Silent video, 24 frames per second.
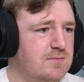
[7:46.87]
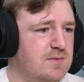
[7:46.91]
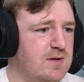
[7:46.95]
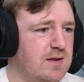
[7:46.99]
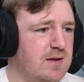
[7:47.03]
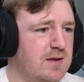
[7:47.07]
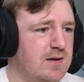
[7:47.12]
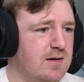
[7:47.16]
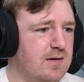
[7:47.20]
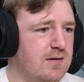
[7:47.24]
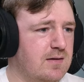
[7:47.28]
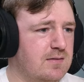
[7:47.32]

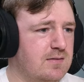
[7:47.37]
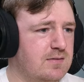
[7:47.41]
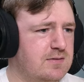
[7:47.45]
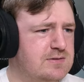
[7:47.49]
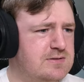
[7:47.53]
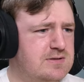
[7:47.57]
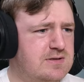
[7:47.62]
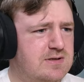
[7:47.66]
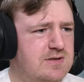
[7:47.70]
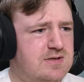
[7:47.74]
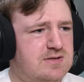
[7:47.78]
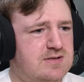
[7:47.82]

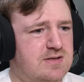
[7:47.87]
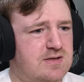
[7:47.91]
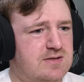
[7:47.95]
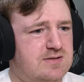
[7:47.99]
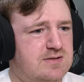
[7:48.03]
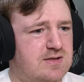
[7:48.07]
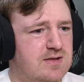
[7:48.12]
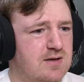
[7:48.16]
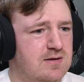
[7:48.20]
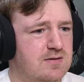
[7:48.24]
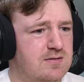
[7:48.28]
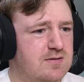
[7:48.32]
Yeah, geez,
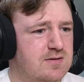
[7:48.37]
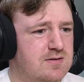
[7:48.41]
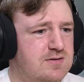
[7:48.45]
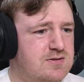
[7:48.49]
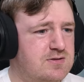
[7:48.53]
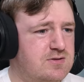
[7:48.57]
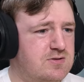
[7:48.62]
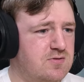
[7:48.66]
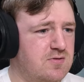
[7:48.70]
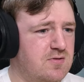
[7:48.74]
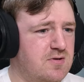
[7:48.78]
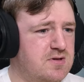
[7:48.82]
he's like
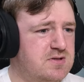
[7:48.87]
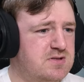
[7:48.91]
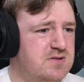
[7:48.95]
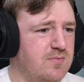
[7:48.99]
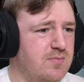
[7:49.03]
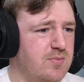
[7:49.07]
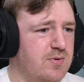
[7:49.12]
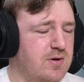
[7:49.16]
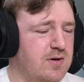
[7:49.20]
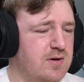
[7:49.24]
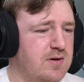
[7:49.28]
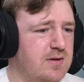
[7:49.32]
destroys
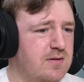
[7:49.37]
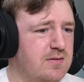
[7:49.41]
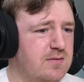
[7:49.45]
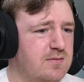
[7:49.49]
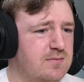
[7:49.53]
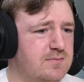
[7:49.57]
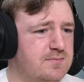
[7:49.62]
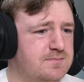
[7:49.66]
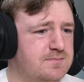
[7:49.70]
the body.